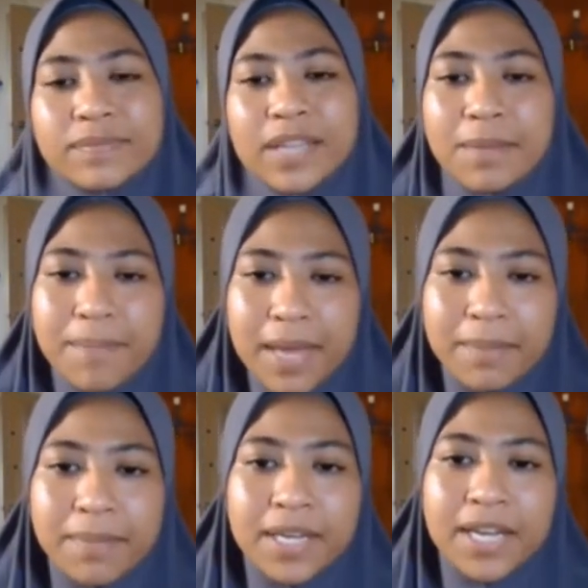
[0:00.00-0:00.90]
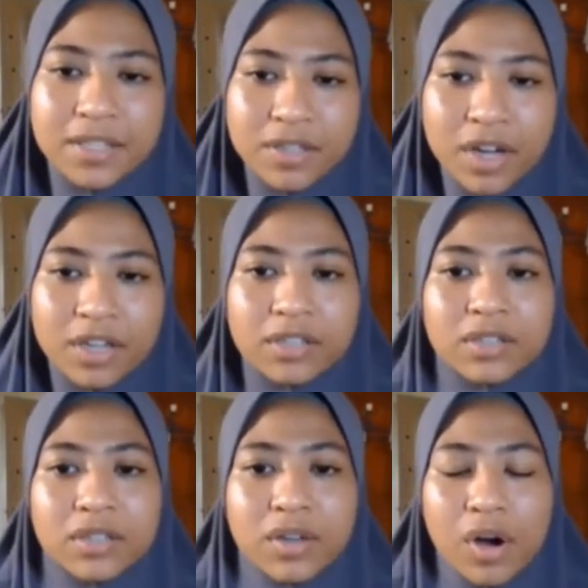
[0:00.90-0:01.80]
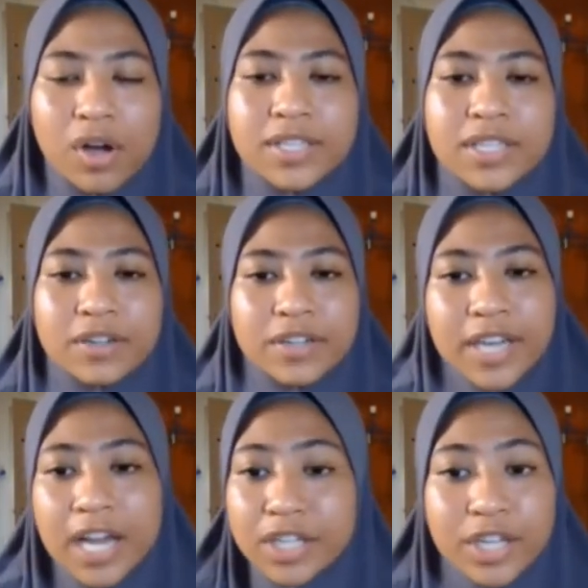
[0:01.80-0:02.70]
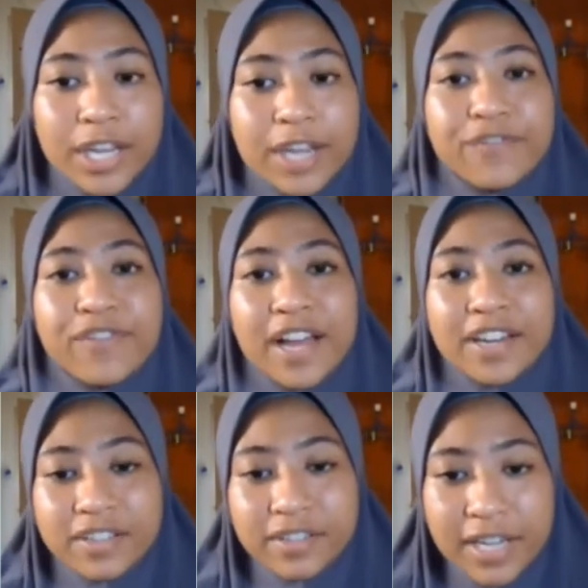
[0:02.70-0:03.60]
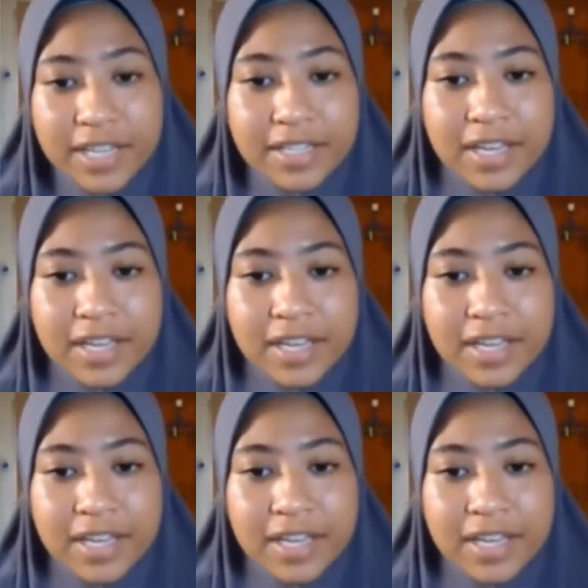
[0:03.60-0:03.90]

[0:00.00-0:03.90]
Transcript: they maybe does not cause a reduction in flood risk